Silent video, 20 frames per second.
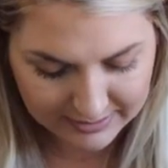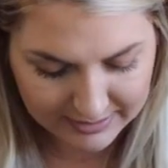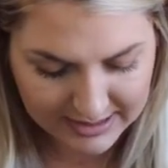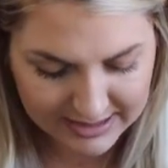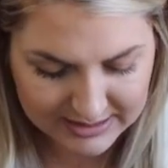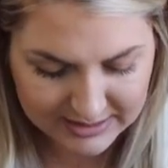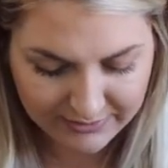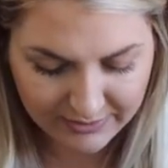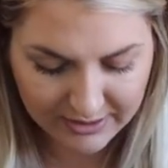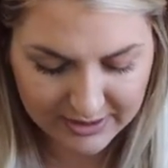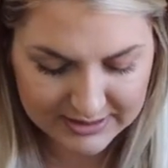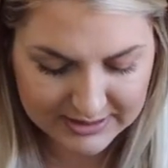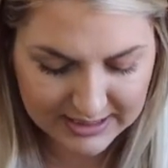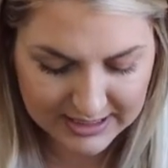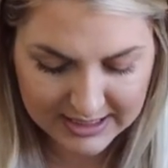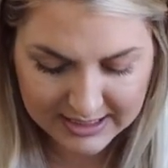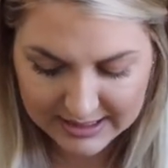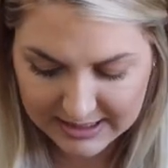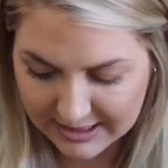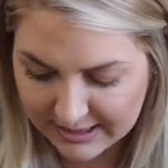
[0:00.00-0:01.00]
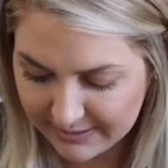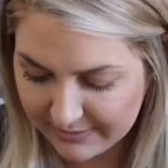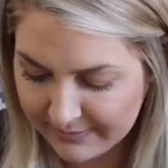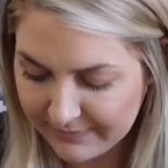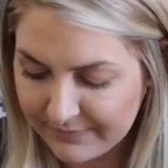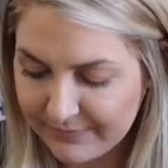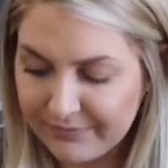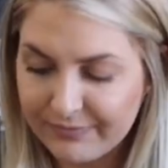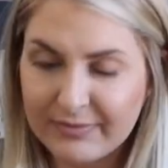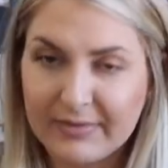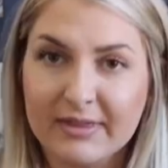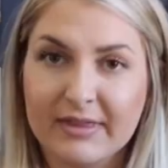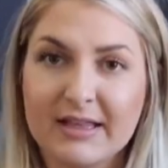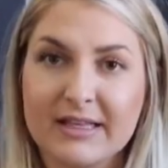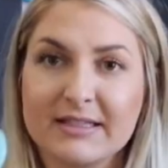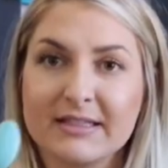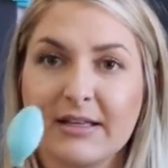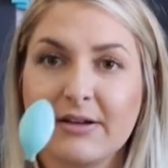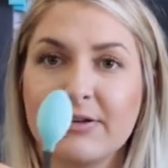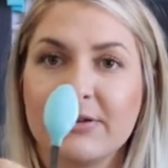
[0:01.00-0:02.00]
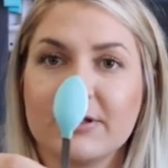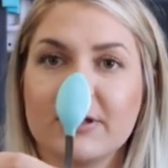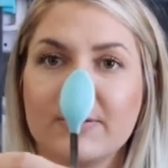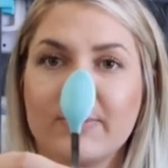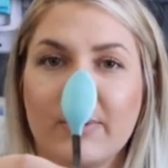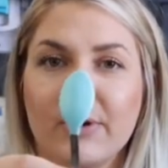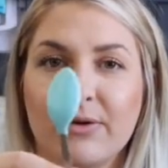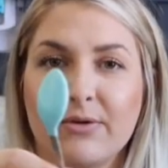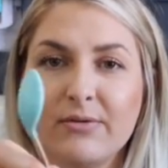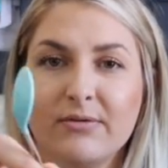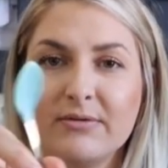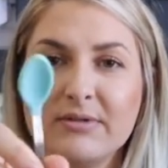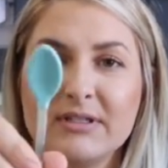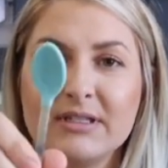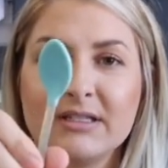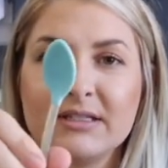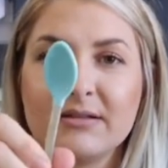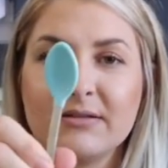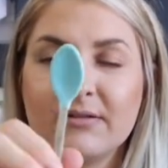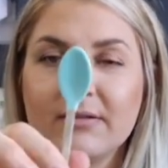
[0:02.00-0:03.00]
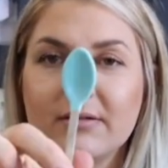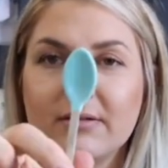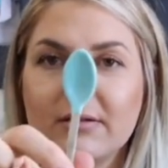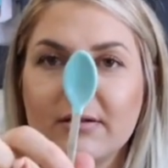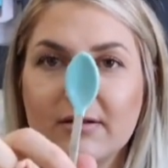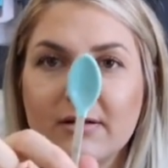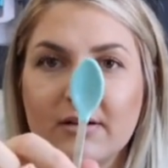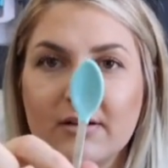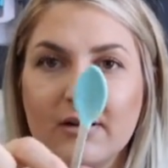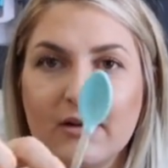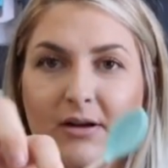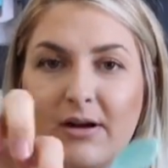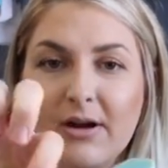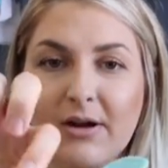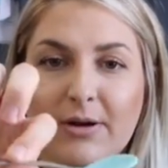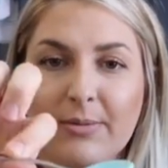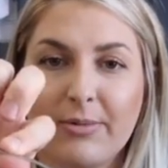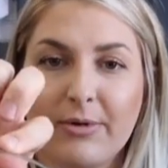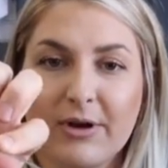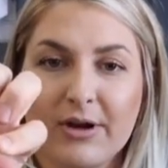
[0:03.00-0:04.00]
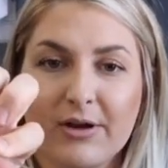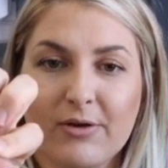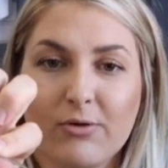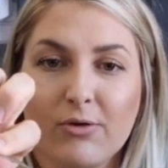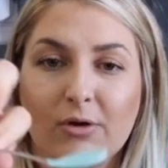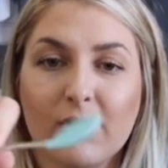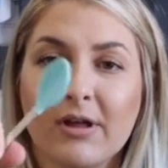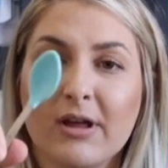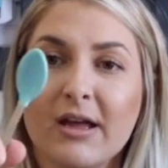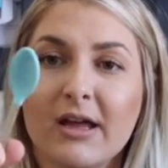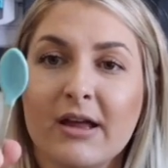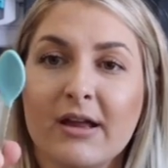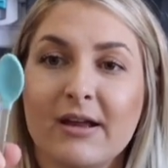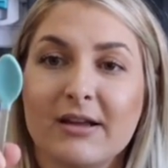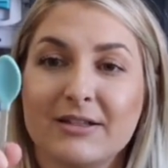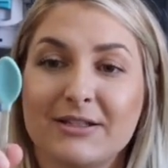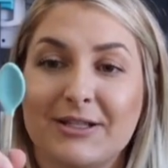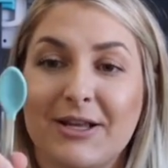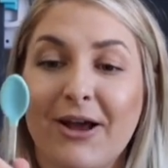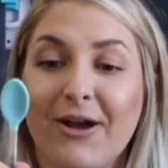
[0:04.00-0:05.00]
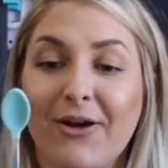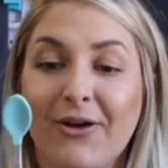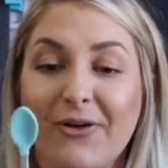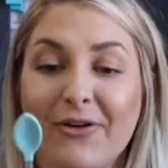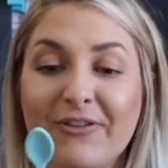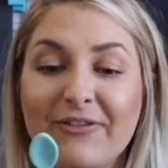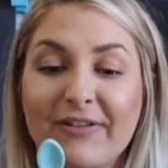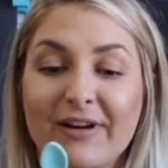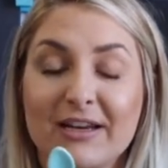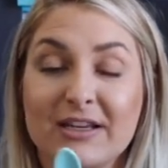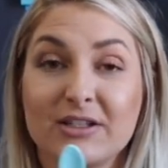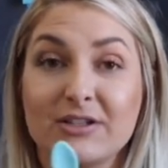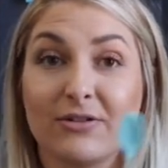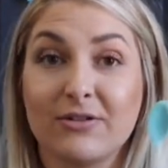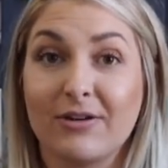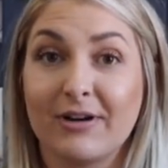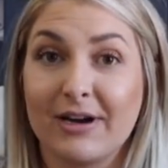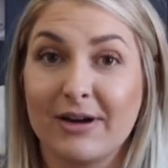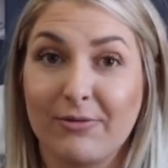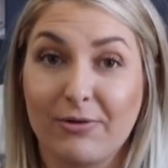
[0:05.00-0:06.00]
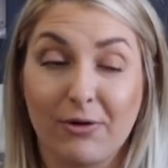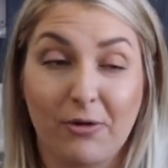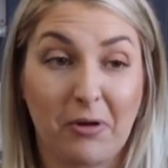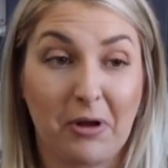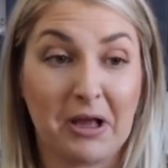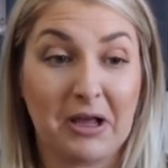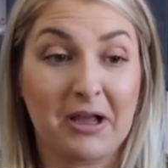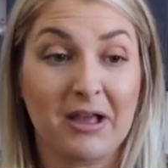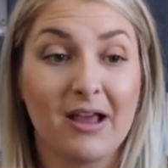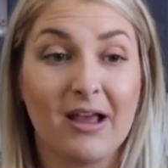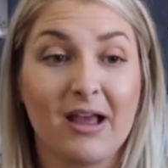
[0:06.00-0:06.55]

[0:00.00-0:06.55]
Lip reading: as far as eating, these little spoons are pretty cool. So, funny story real quick.